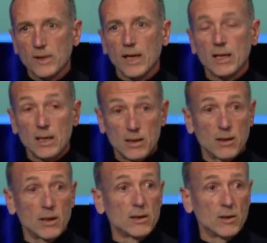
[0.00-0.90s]
that
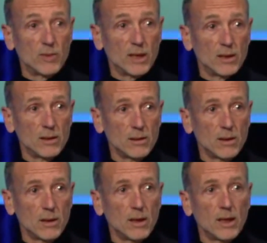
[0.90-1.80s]
is going to be
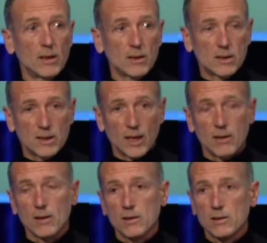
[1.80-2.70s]
in the
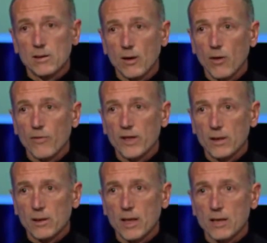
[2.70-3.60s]
standards of
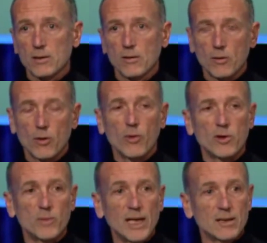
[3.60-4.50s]
the international
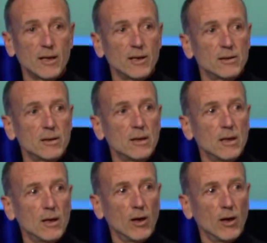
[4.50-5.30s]
global baseline